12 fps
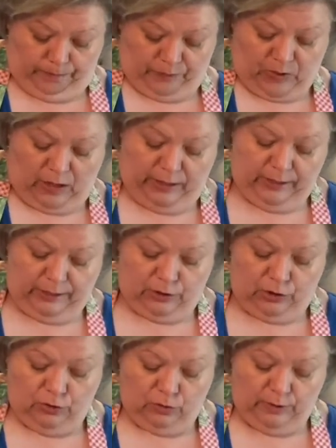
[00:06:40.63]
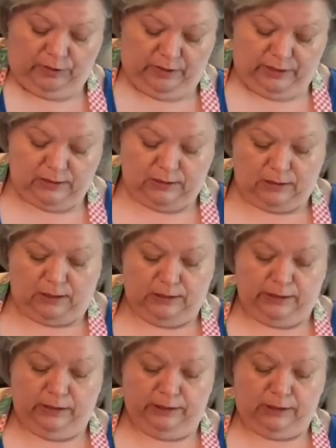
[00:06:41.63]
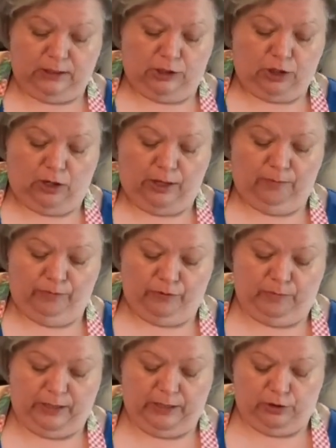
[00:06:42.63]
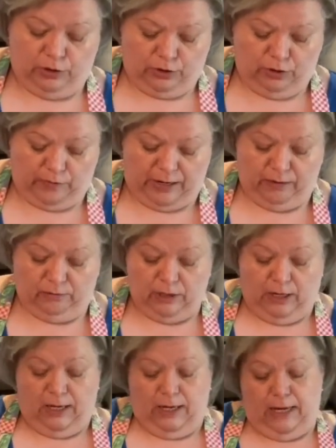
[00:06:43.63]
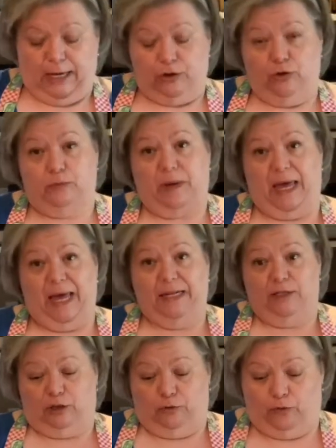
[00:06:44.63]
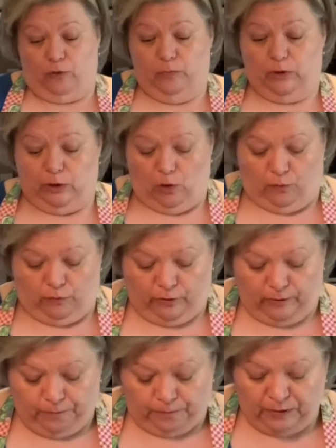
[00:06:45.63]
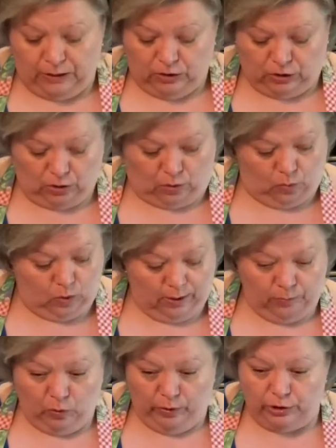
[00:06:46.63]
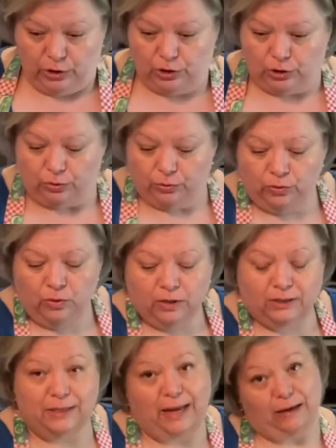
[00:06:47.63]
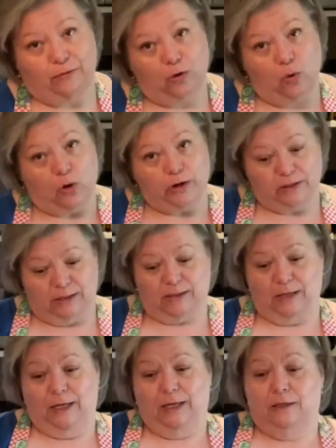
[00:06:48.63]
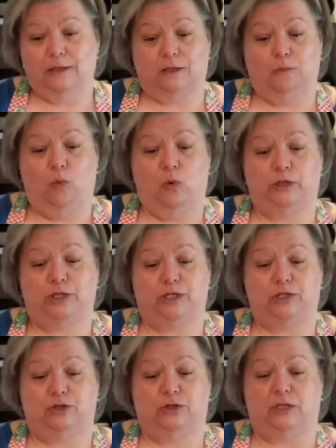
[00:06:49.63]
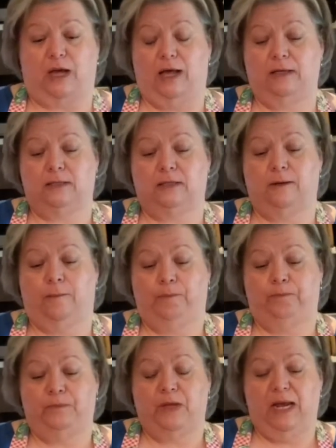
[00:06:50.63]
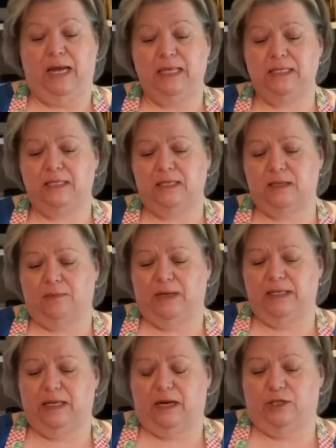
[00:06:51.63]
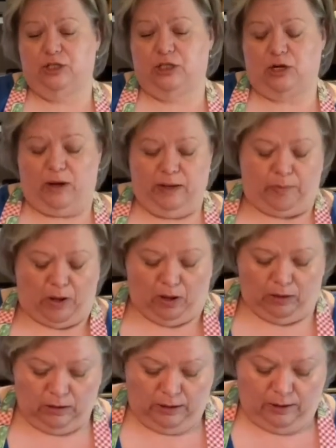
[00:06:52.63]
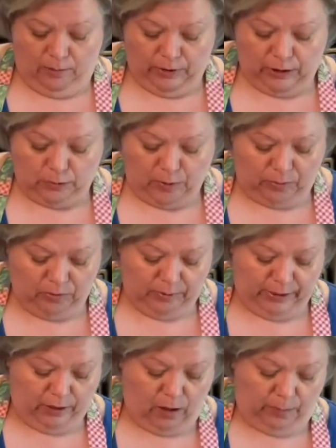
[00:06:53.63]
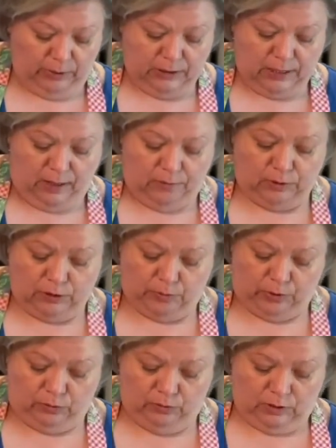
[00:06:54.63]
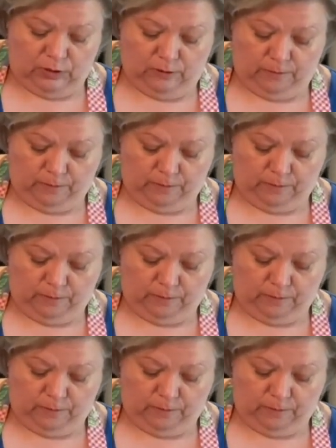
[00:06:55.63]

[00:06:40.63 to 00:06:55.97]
I like to do it with this until it's time for me to turn around and use my hands to form the loaf. So what I'm going to do is add, of course, some Worcester sauce. And this is something that I just eyeball, but it's probably a couple of tablespoons.